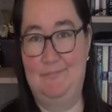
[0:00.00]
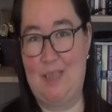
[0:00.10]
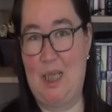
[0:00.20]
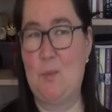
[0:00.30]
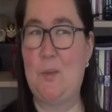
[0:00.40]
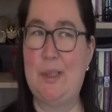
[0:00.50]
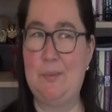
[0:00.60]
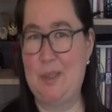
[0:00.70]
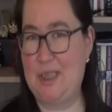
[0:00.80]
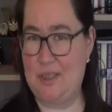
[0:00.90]
He will,
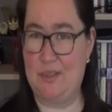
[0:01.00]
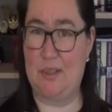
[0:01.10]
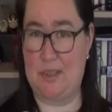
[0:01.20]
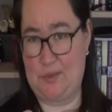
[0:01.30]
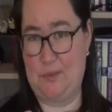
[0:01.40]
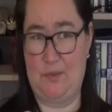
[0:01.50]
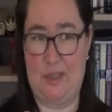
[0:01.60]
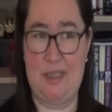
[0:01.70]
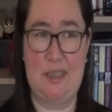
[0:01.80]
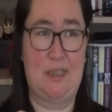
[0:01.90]
but it's not as
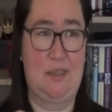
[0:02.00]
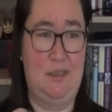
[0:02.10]
obvious.